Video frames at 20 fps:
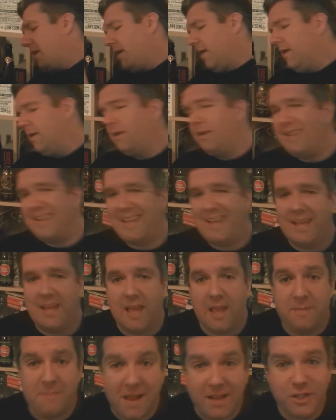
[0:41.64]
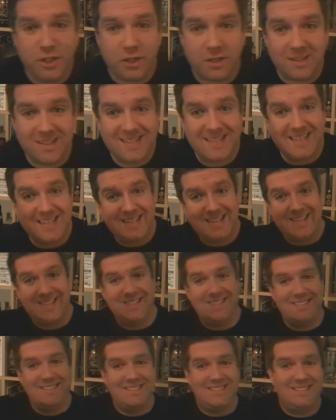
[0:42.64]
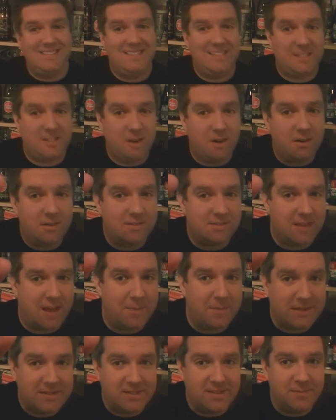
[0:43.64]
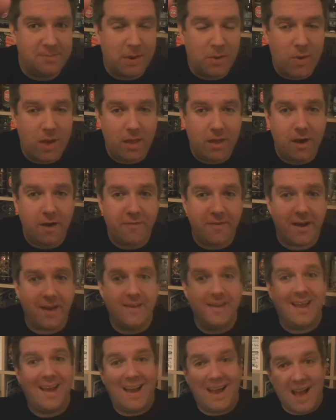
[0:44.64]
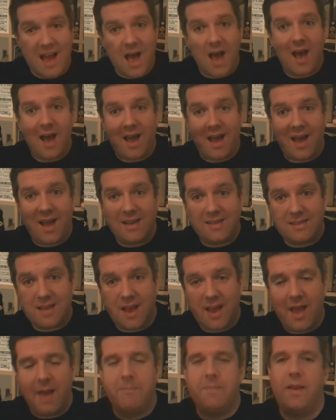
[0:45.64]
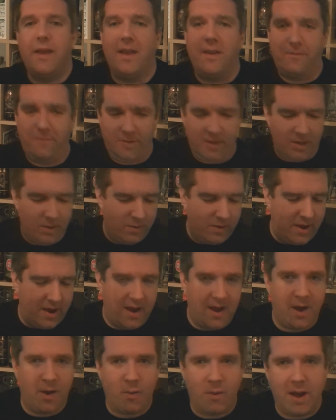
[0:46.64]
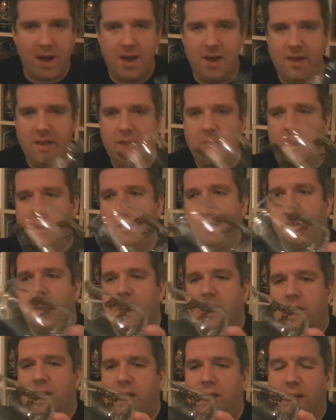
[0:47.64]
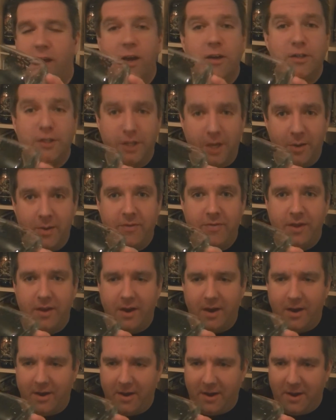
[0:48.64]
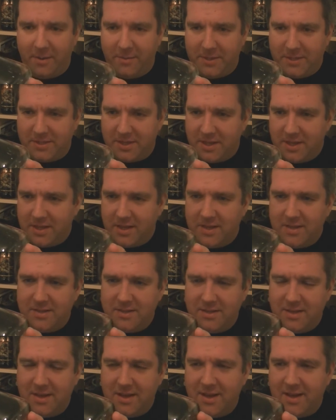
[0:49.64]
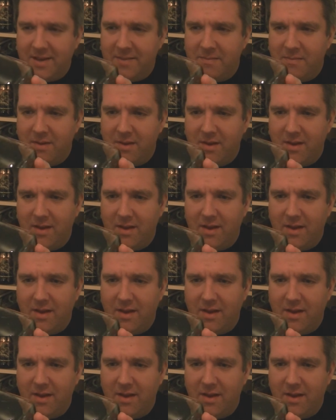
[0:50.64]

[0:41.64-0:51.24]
And he mentioned it's called that because he's a big Wilco fan, as I am, if you are aware. And that's you, if you, I hope you see this. Um,